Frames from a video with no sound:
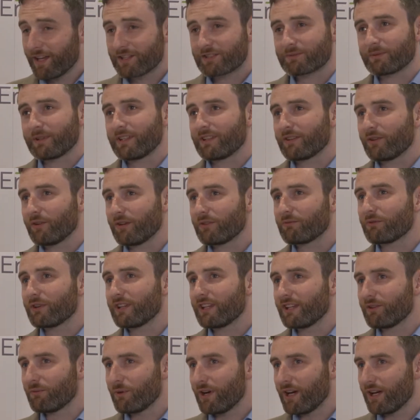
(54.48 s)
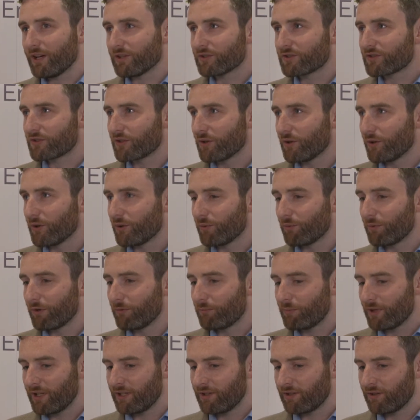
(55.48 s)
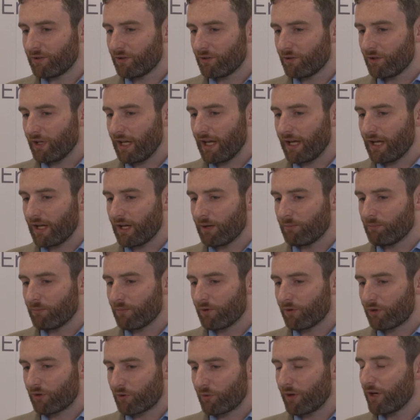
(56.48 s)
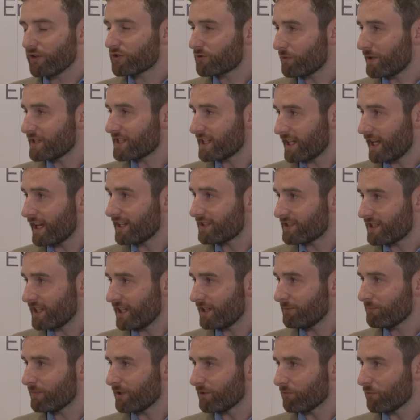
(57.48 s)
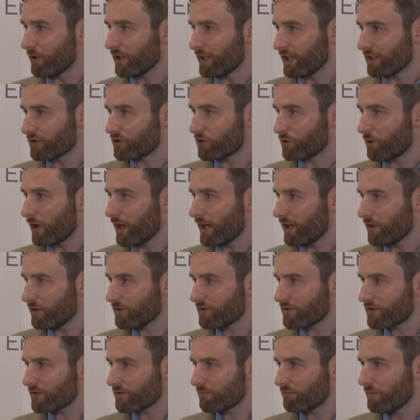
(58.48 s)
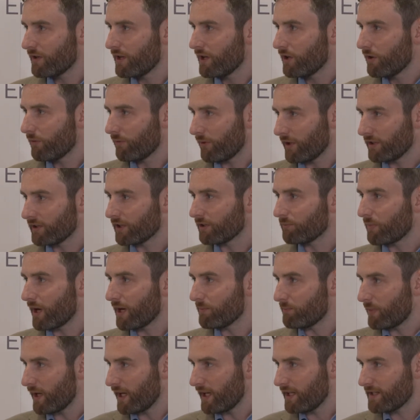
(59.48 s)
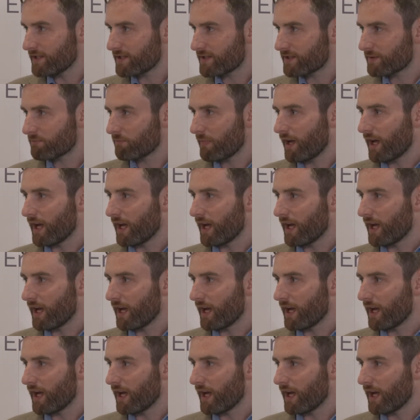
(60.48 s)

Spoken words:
It's been going really well. So we've been, throughout 2018, been running trials funded by Bays